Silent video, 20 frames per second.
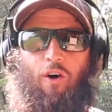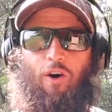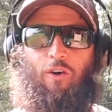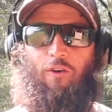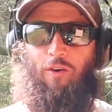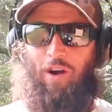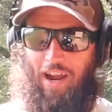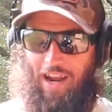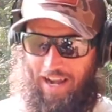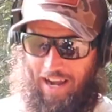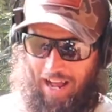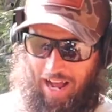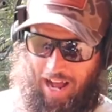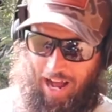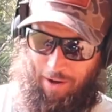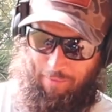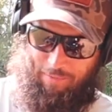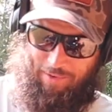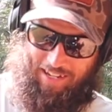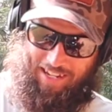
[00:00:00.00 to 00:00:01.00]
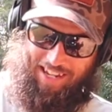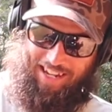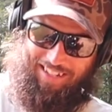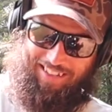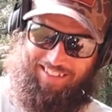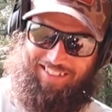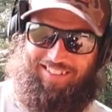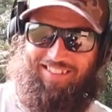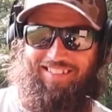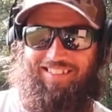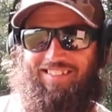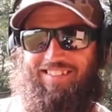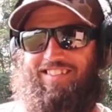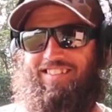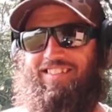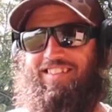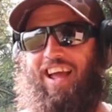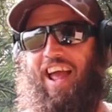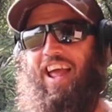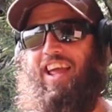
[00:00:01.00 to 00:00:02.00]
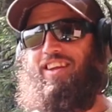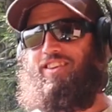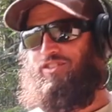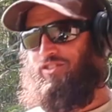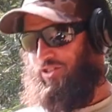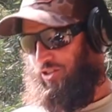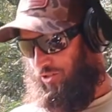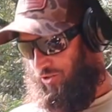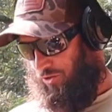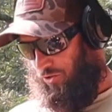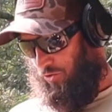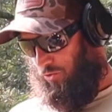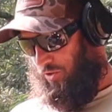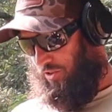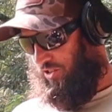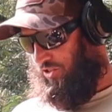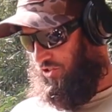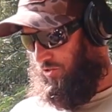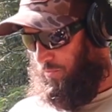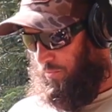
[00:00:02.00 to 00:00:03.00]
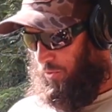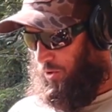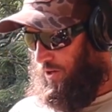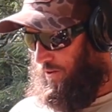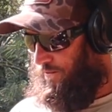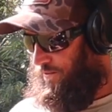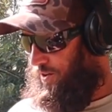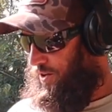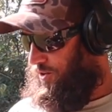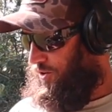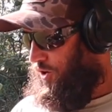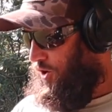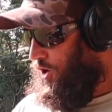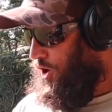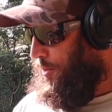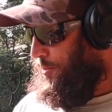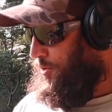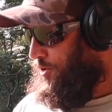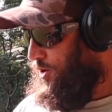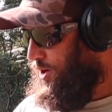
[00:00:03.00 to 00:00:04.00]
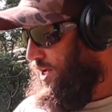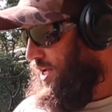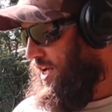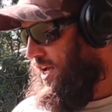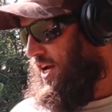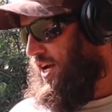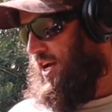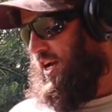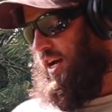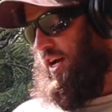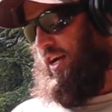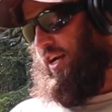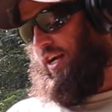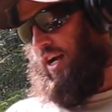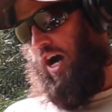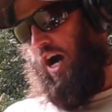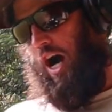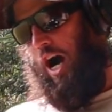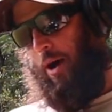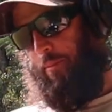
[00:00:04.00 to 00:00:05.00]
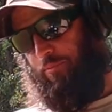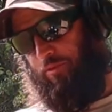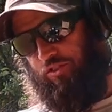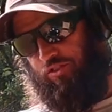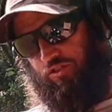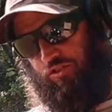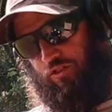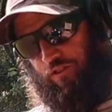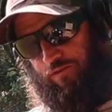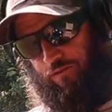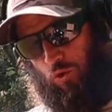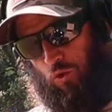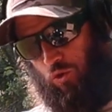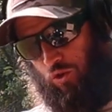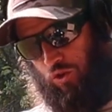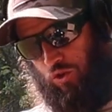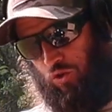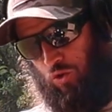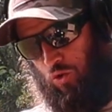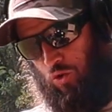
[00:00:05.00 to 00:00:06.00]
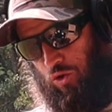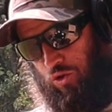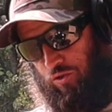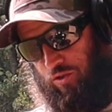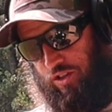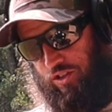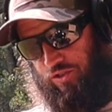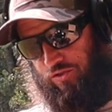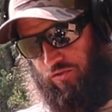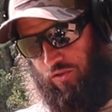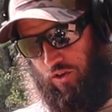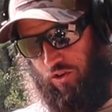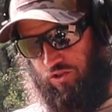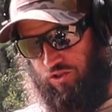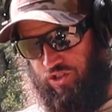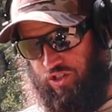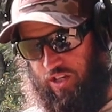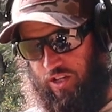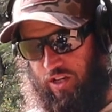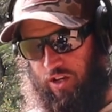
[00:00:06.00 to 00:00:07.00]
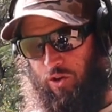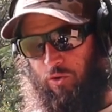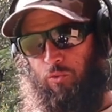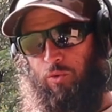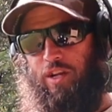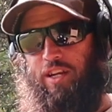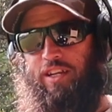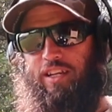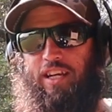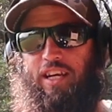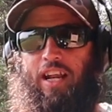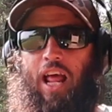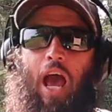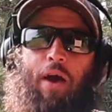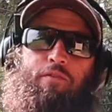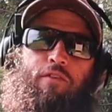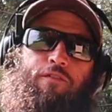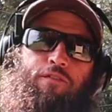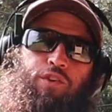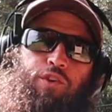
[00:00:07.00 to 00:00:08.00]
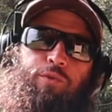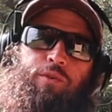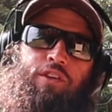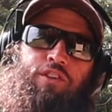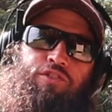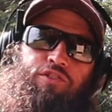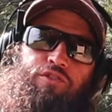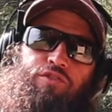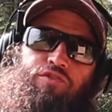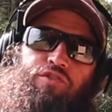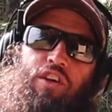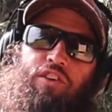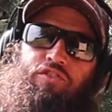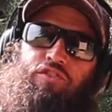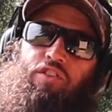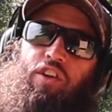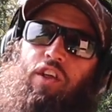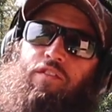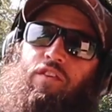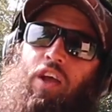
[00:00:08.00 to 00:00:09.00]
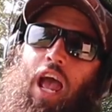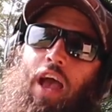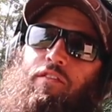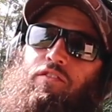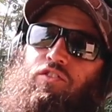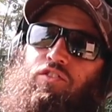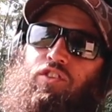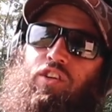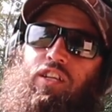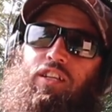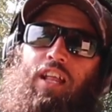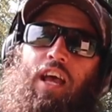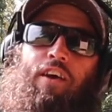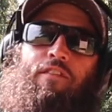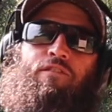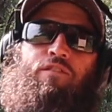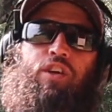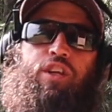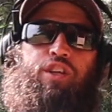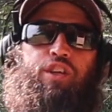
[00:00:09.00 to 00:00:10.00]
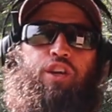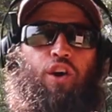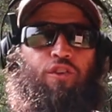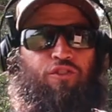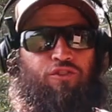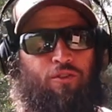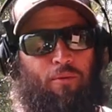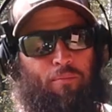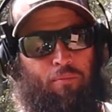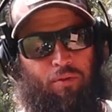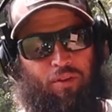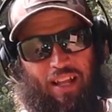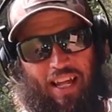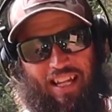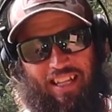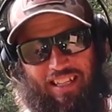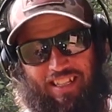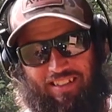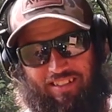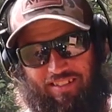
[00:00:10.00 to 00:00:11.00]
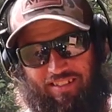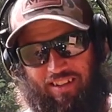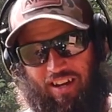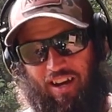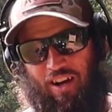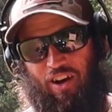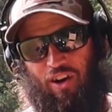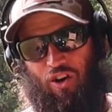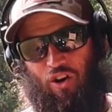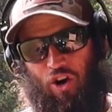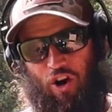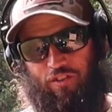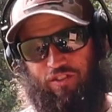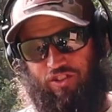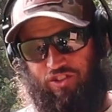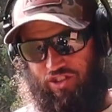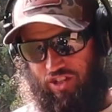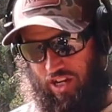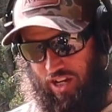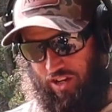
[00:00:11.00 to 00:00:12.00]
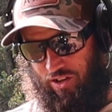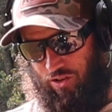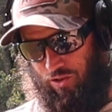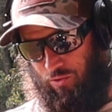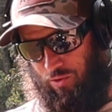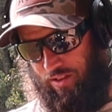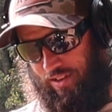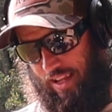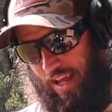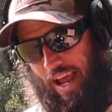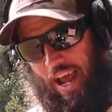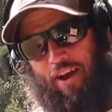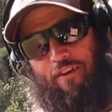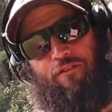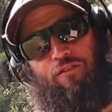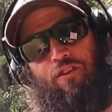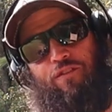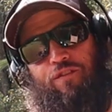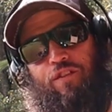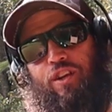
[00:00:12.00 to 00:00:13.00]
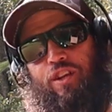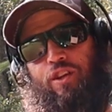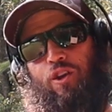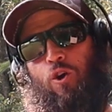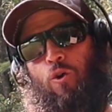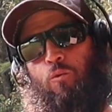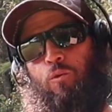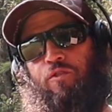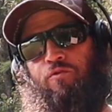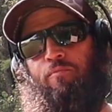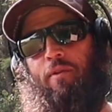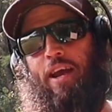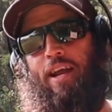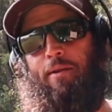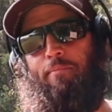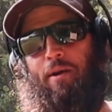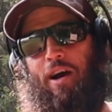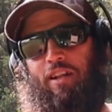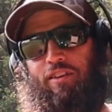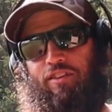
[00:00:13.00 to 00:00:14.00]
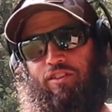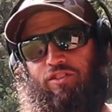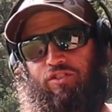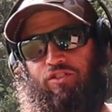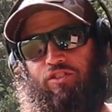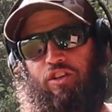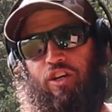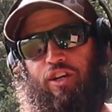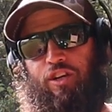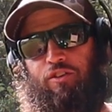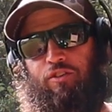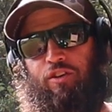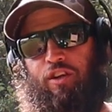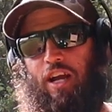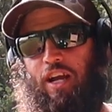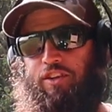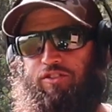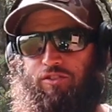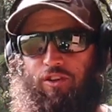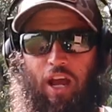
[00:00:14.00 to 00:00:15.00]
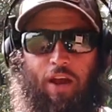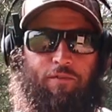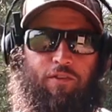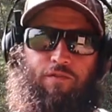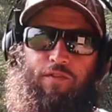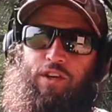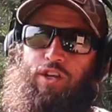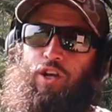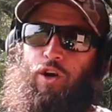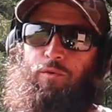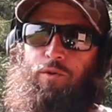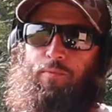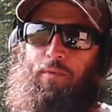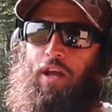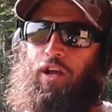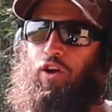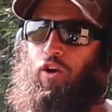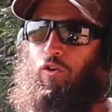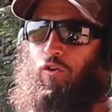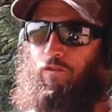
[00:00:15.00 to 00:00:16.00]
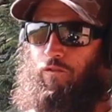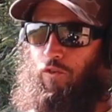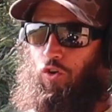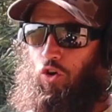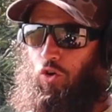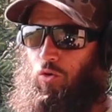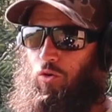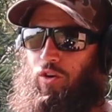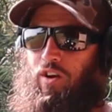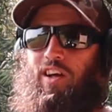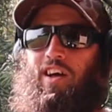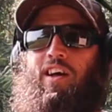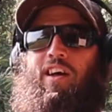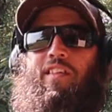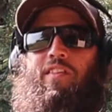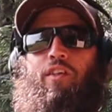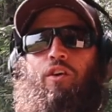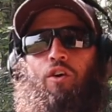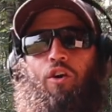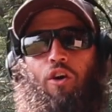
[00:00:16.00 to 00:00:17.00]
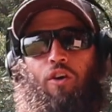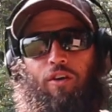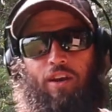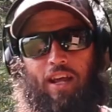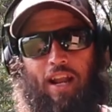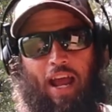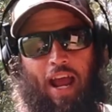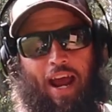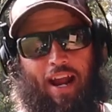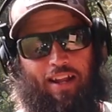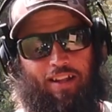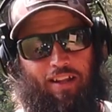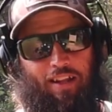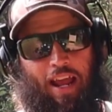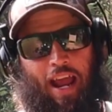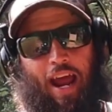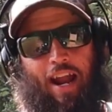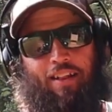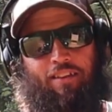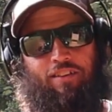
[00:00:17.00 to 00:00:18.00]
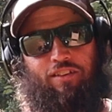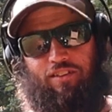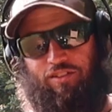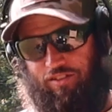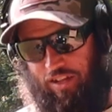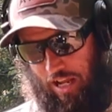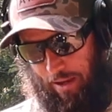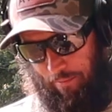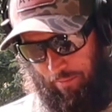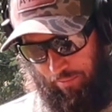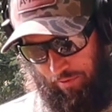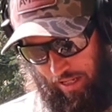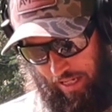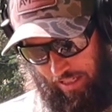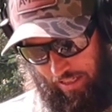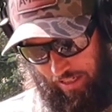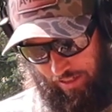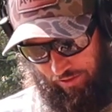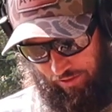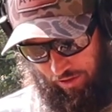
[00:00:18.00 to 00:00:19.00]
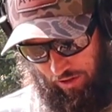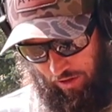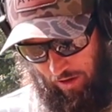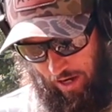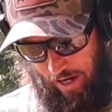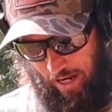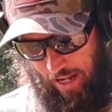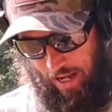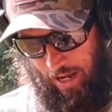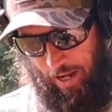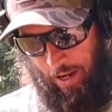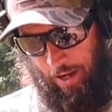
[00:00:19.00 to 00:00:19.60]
All right, I'm Nick. This is day 2 with the Springfield Armory comp. This is the 4¼ inch version. We did have a few issues yesterday. If you haven't seen that video, there's a playlist on the channel with every video we've made about this gun, okay? So every video we make going forward, they'll all get added to the same playlist, all right?